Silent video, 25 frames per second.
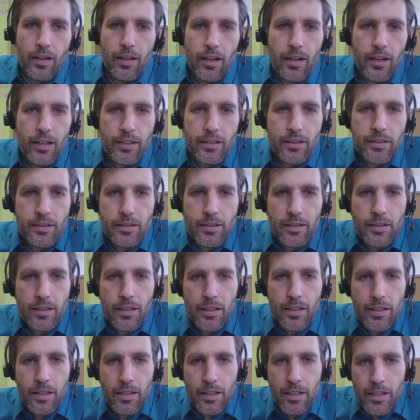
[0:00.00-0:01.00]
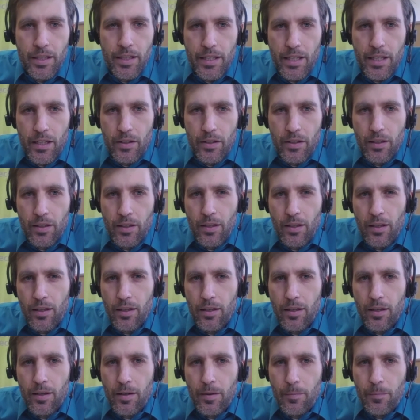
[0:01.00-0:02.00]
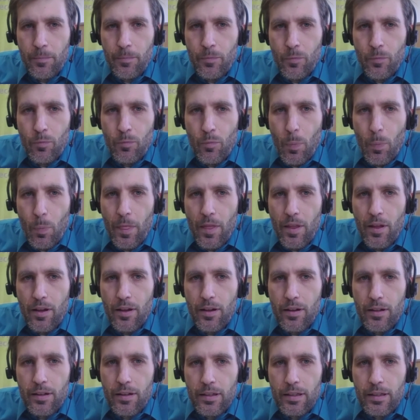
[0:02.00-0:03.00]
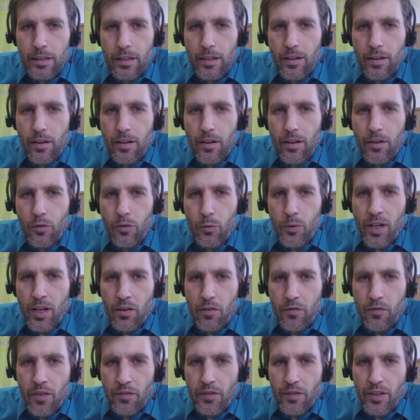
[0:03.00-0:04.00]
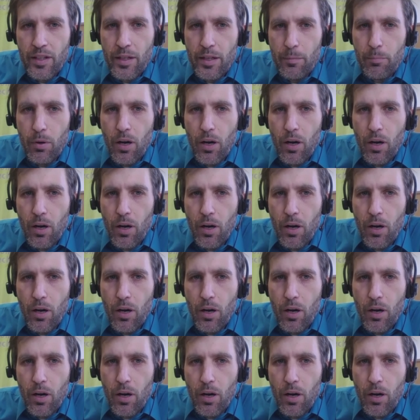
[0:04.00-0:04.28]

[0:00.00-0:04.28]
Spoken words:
And here, 350